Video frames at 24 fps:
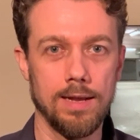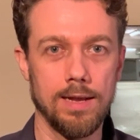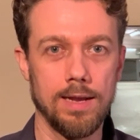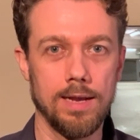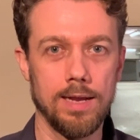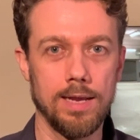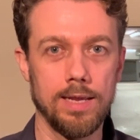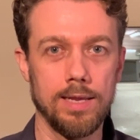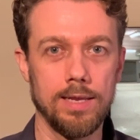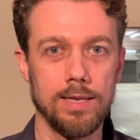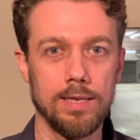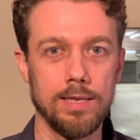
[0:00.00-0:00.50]

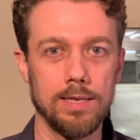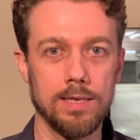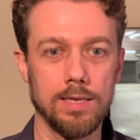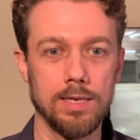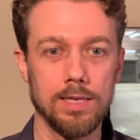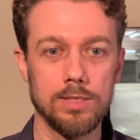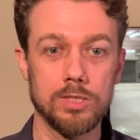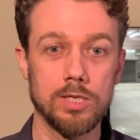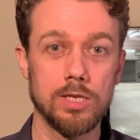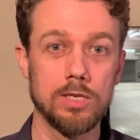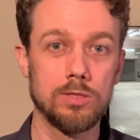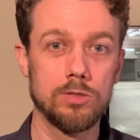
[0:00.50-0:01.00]

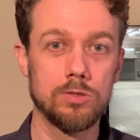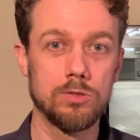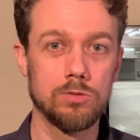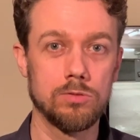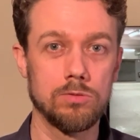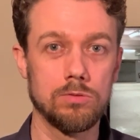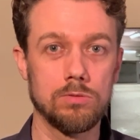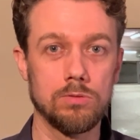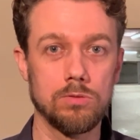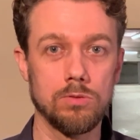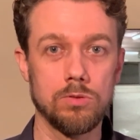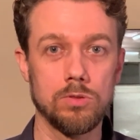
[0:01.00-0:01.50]
as I
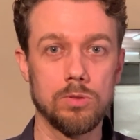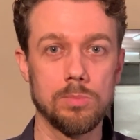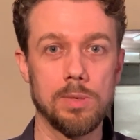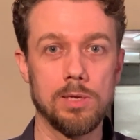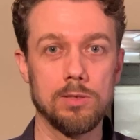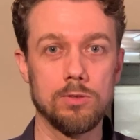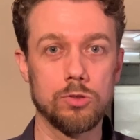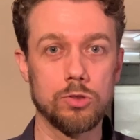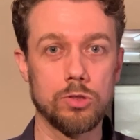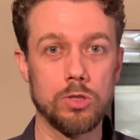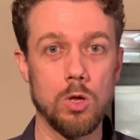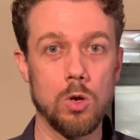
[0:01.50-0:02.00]
told
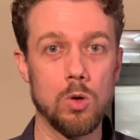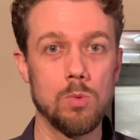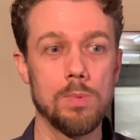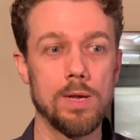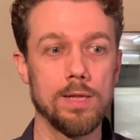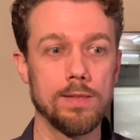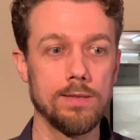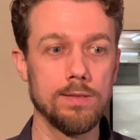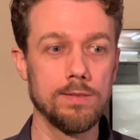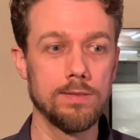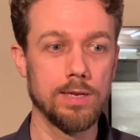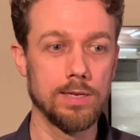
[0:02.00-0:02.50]
about the slow
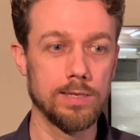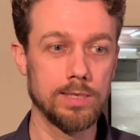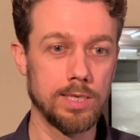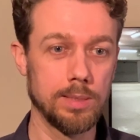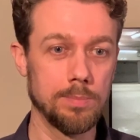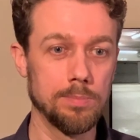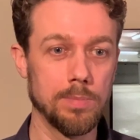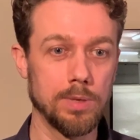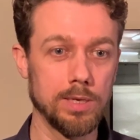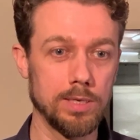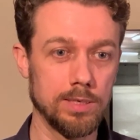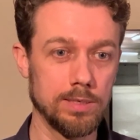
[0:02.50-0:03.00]
method, I
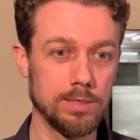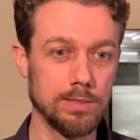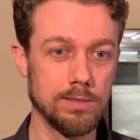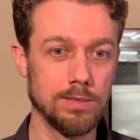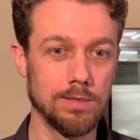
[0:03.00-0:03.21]
keep my